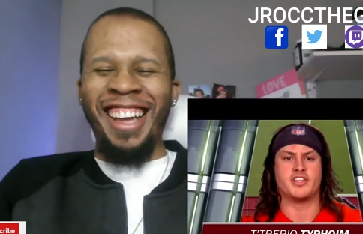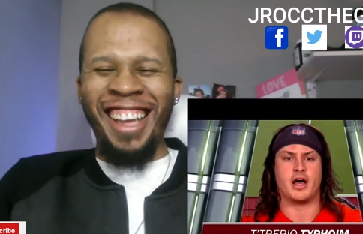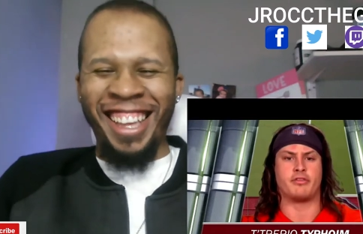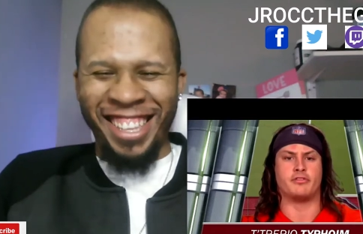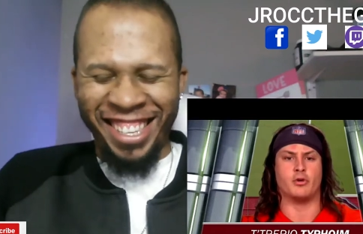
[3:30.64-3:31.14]

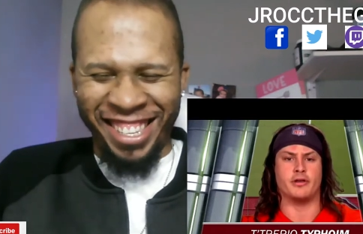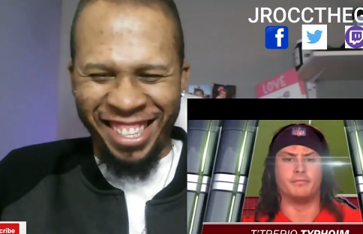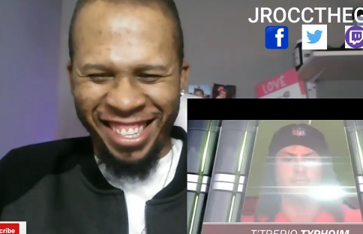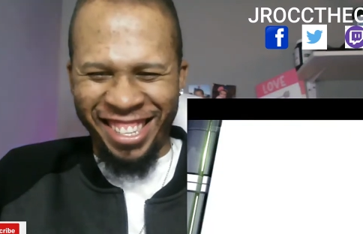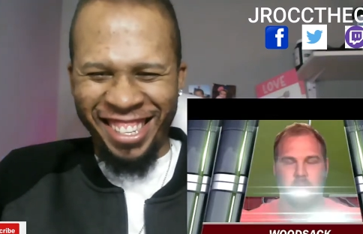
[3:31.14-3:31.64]
Speaker 1: typhoid.
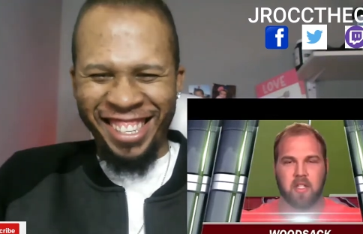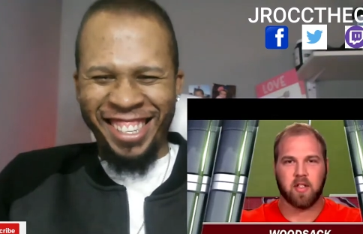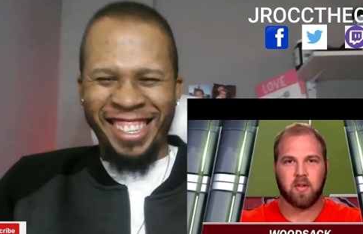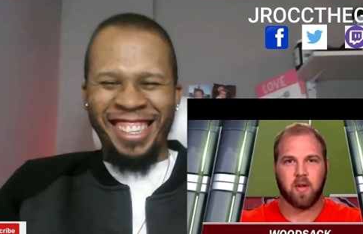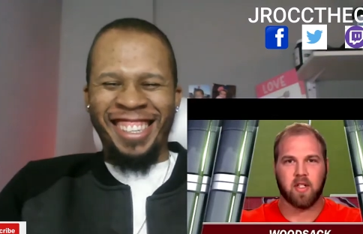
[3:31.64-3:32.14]

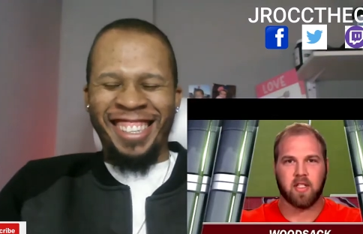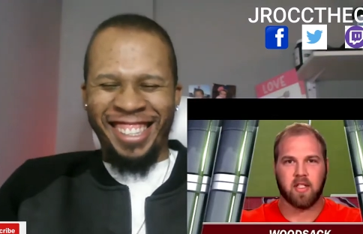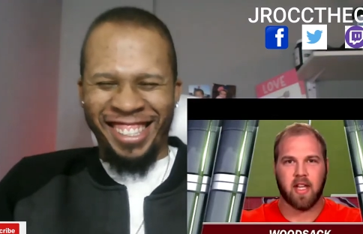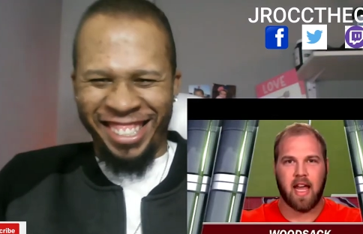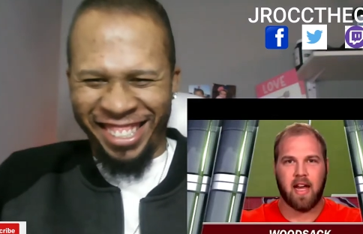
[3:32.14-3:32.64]
Just wood
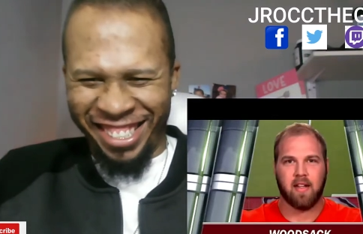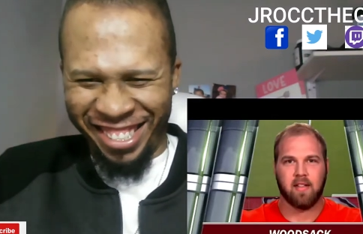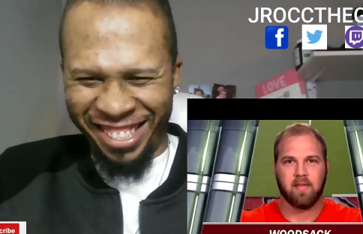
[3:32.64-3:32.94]
sack.